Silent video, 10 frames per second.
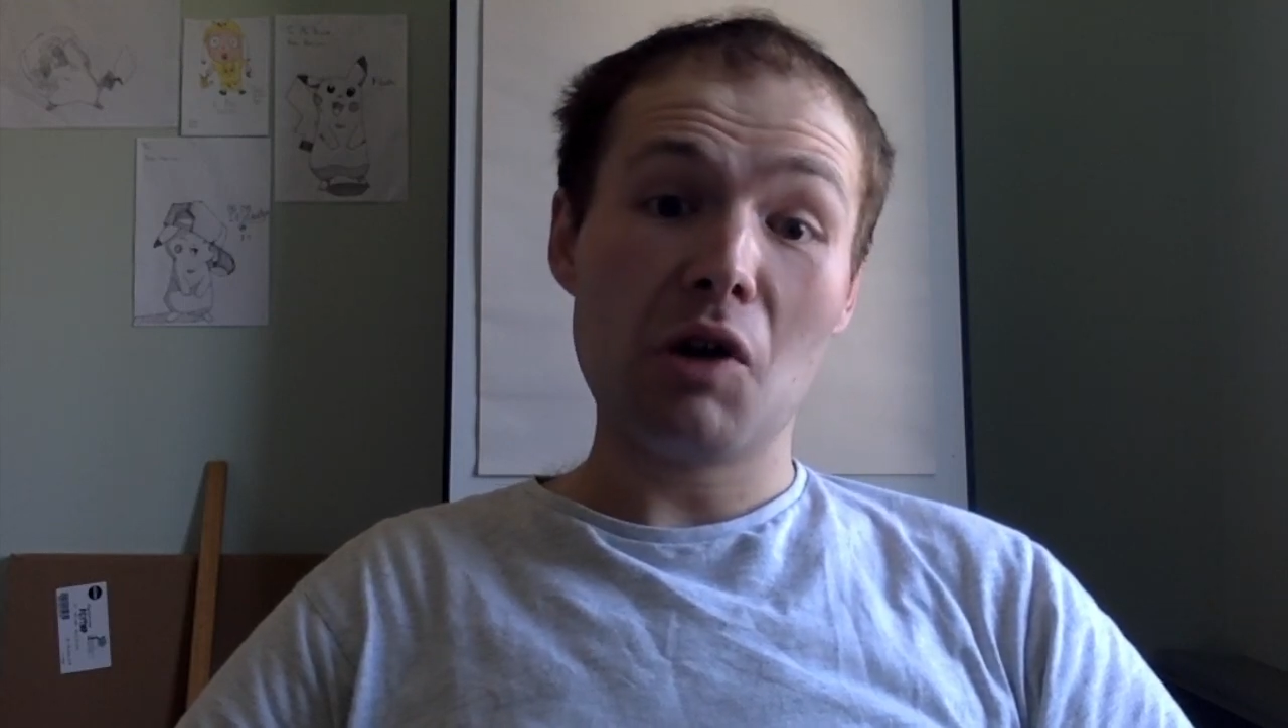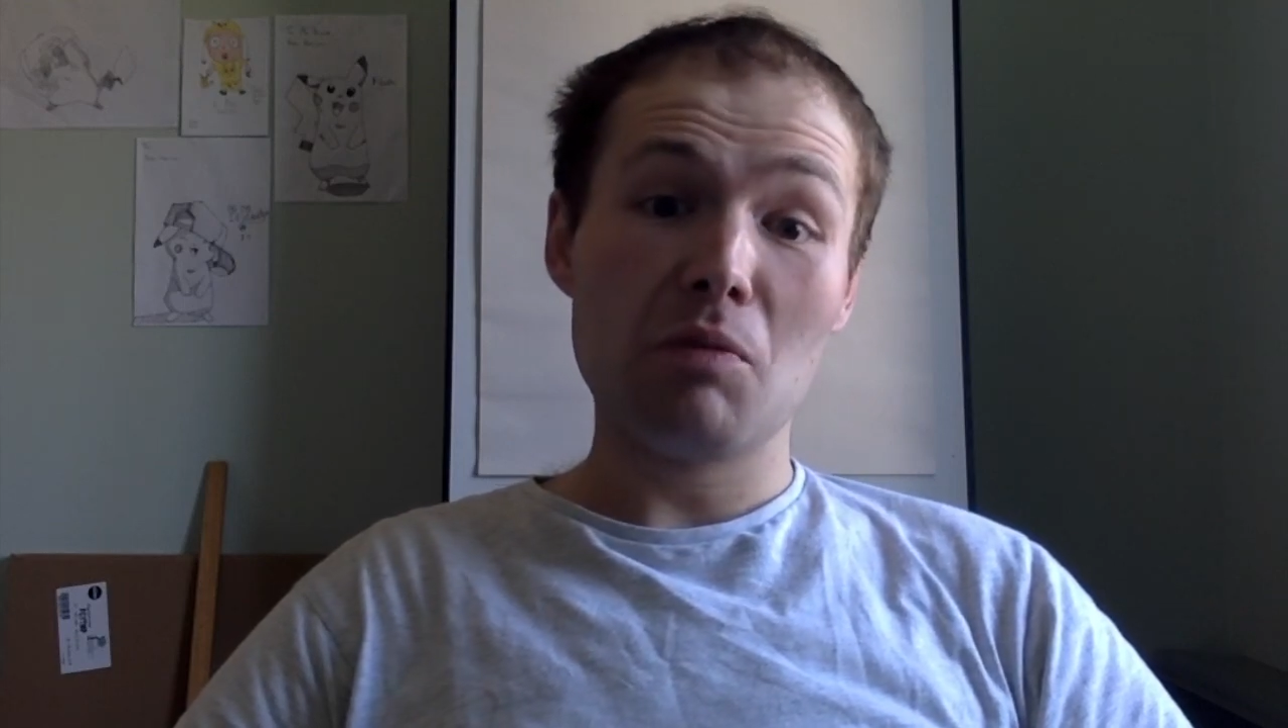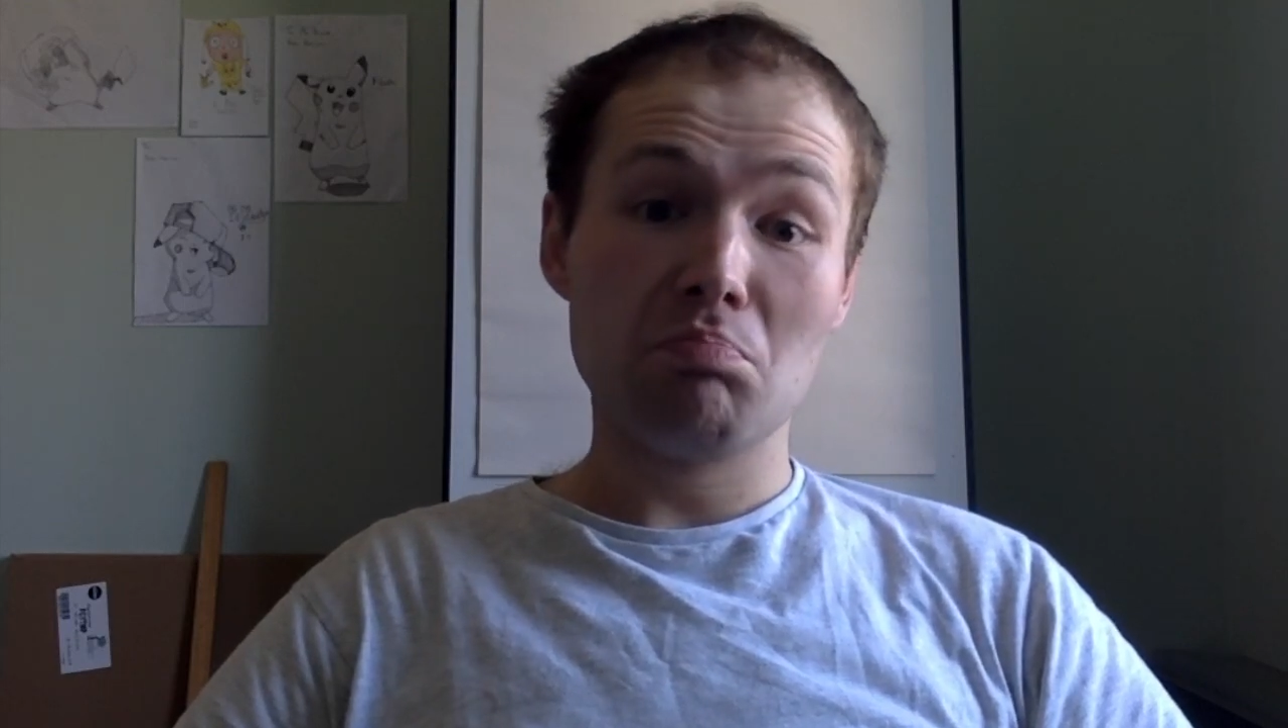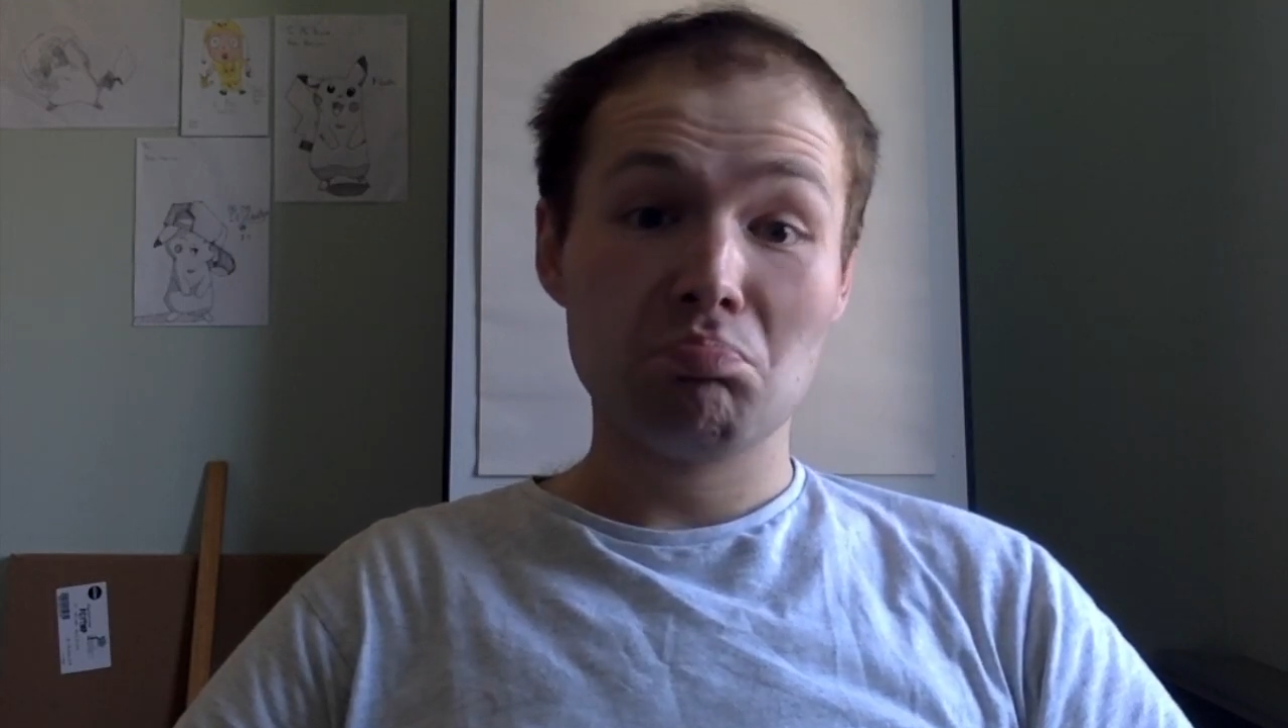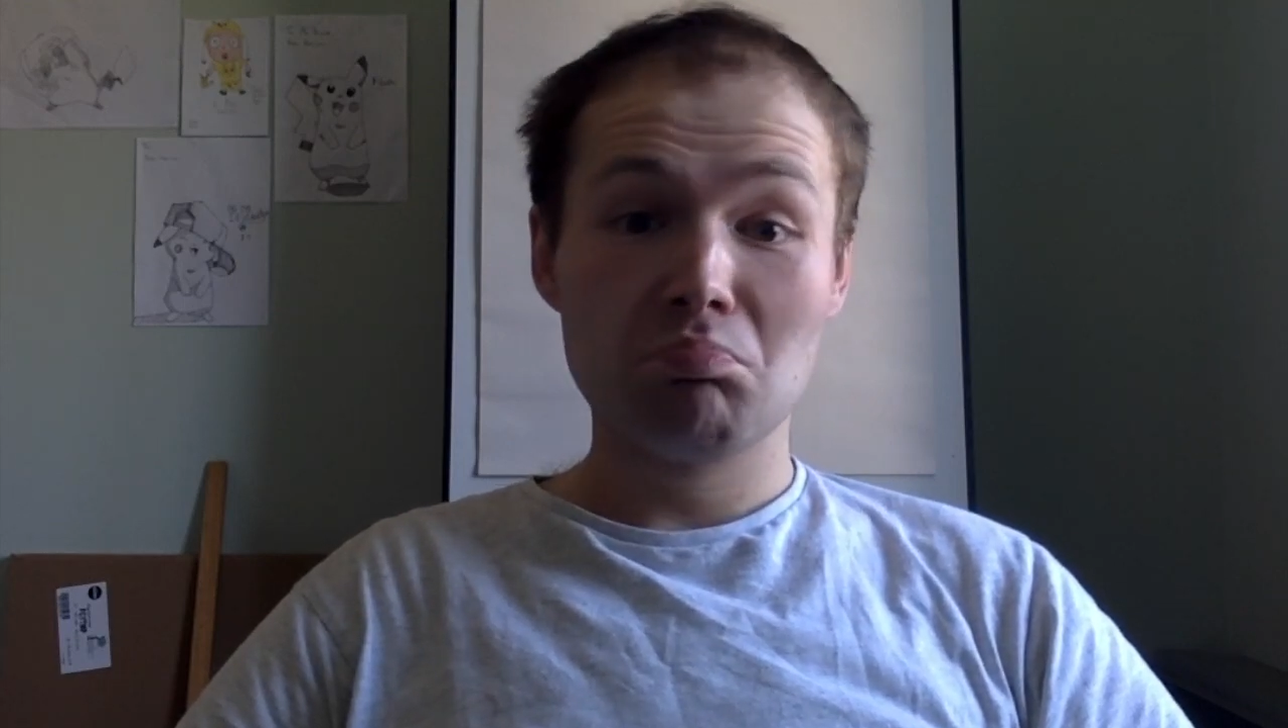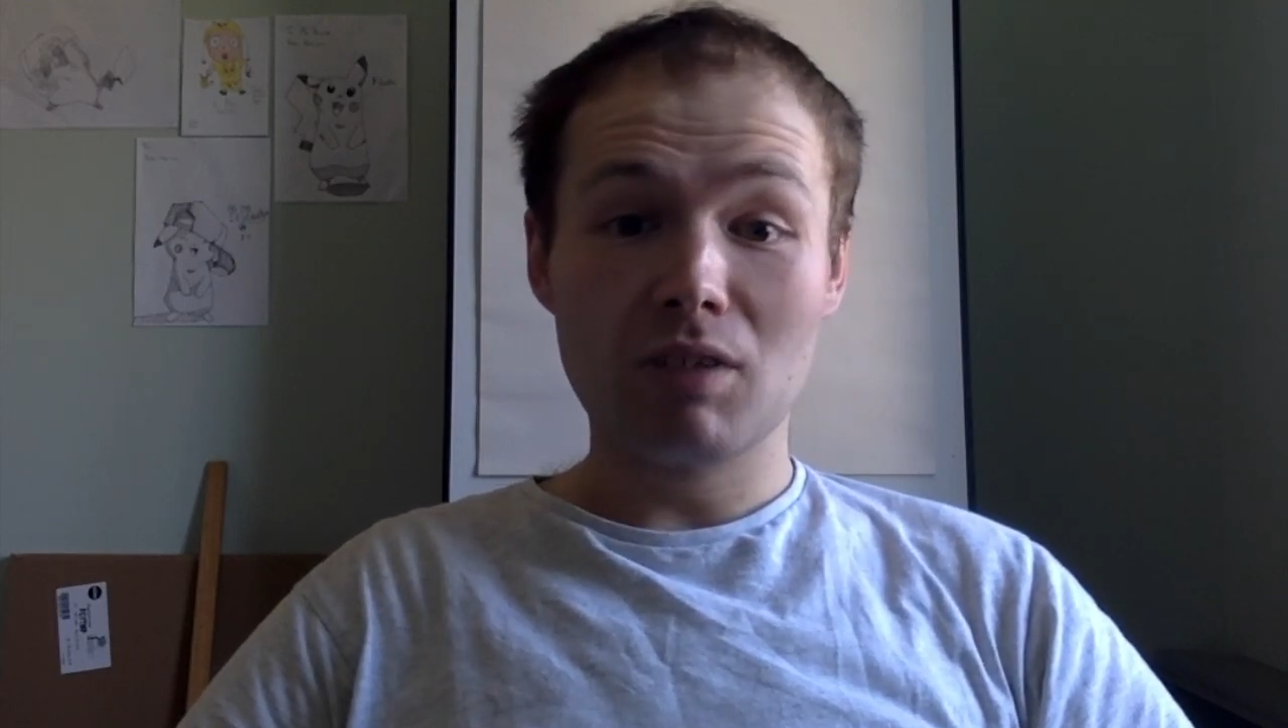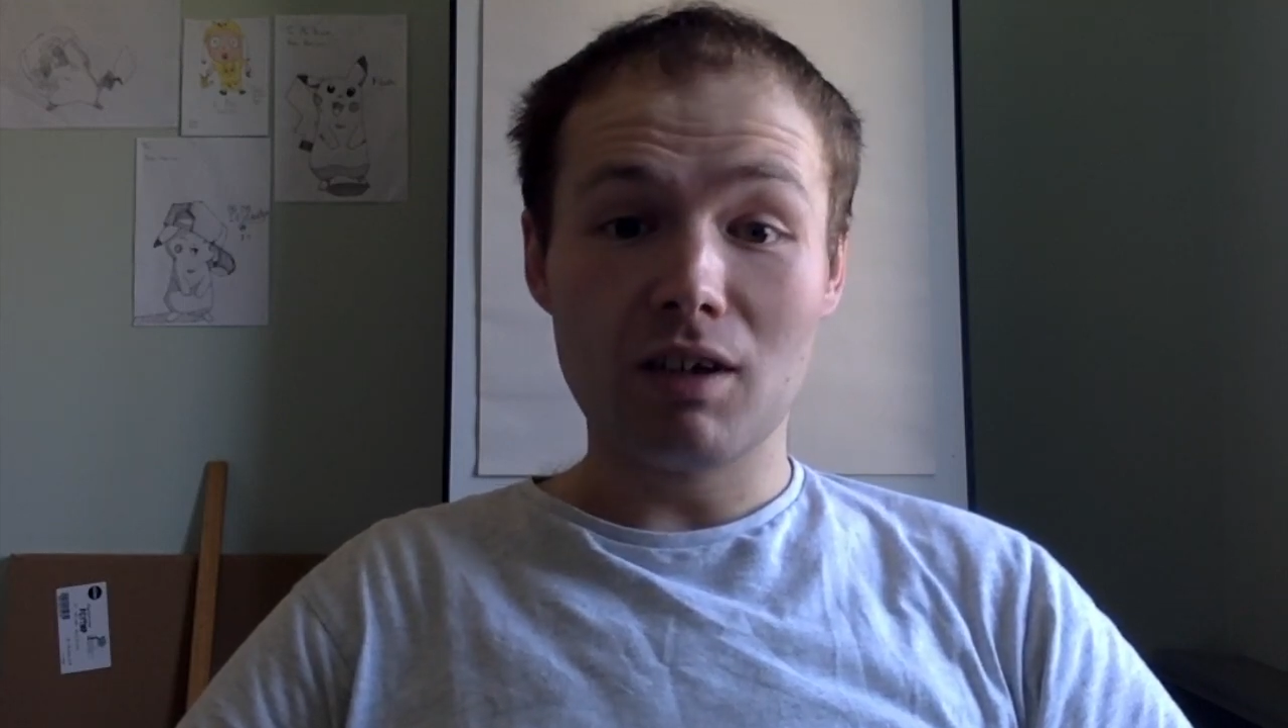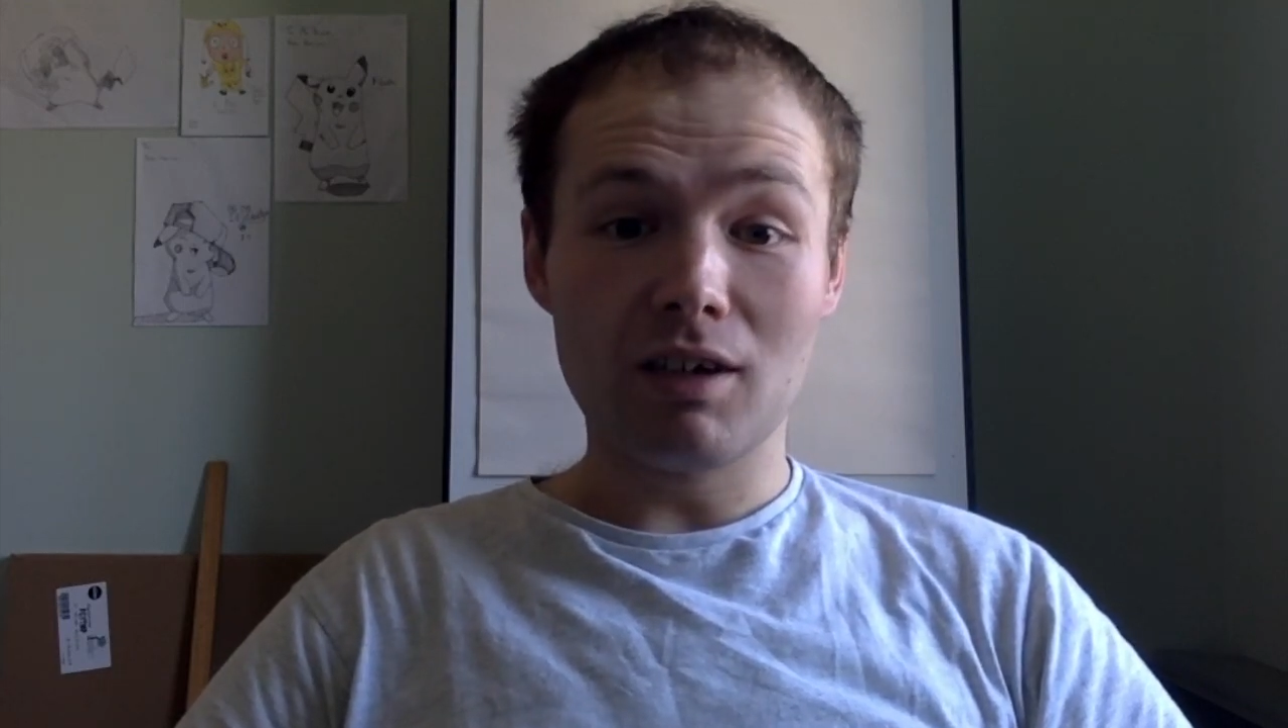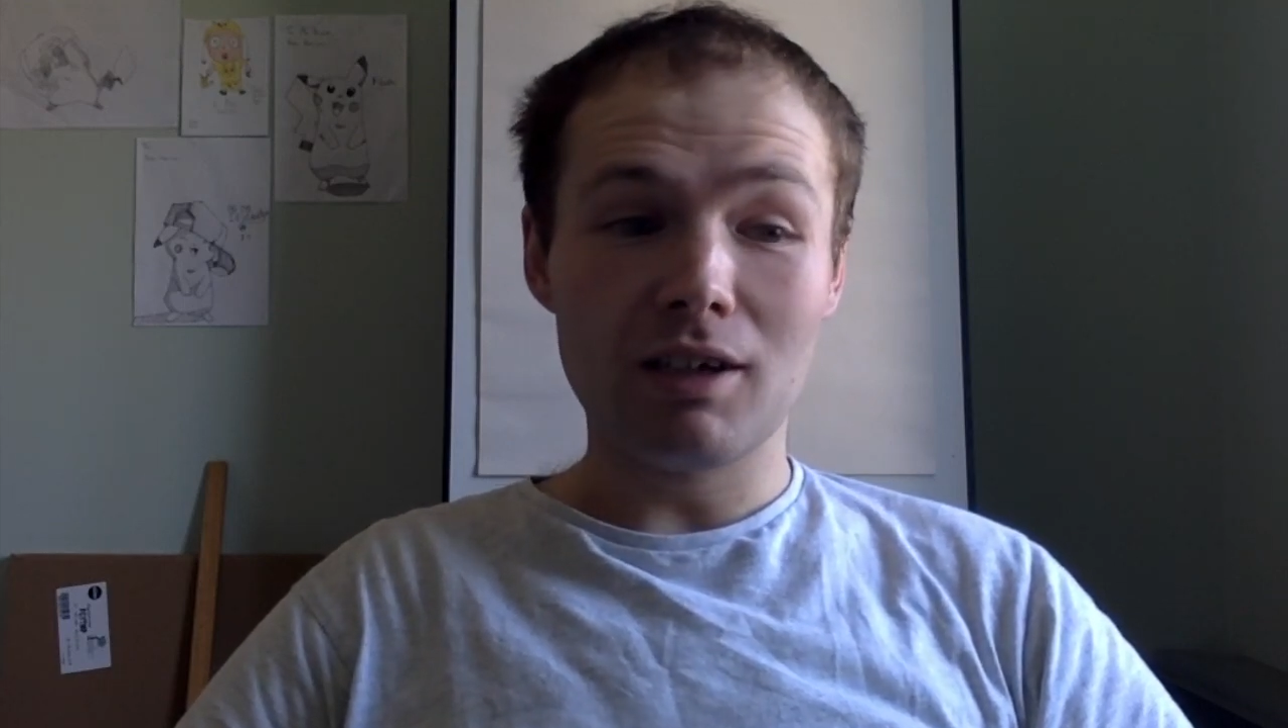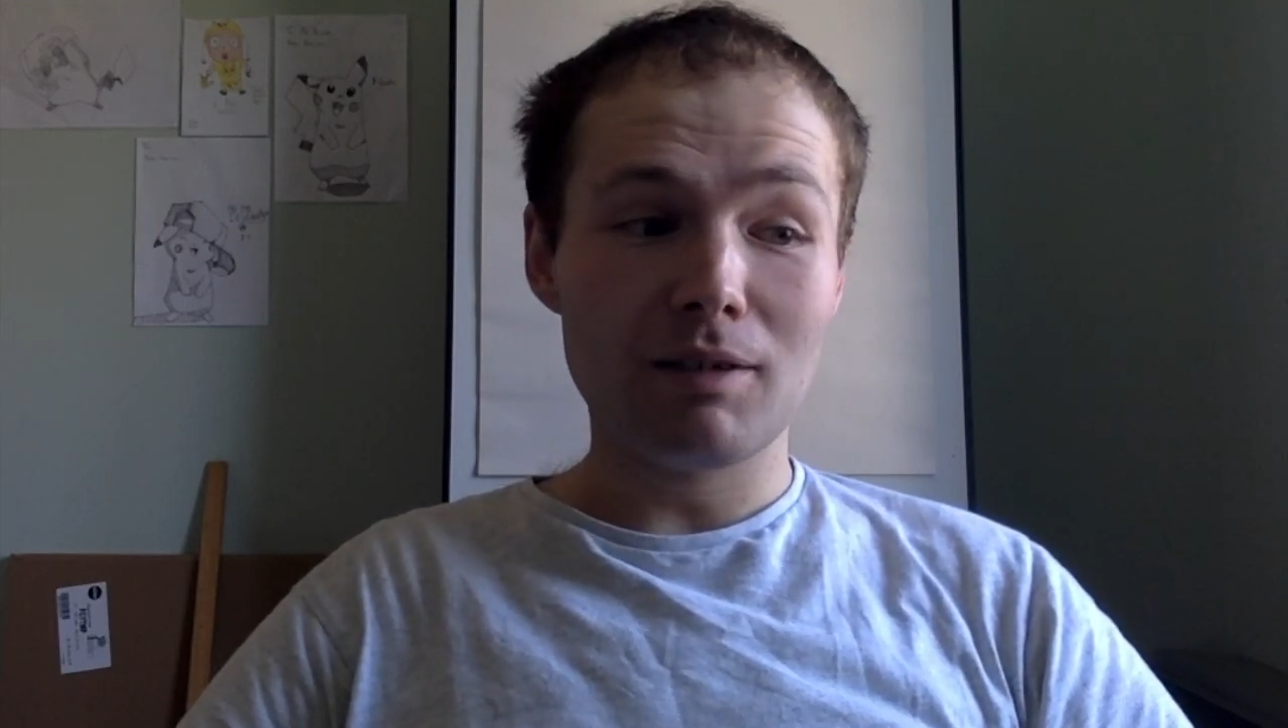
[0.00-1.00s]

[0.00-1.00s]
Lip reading: at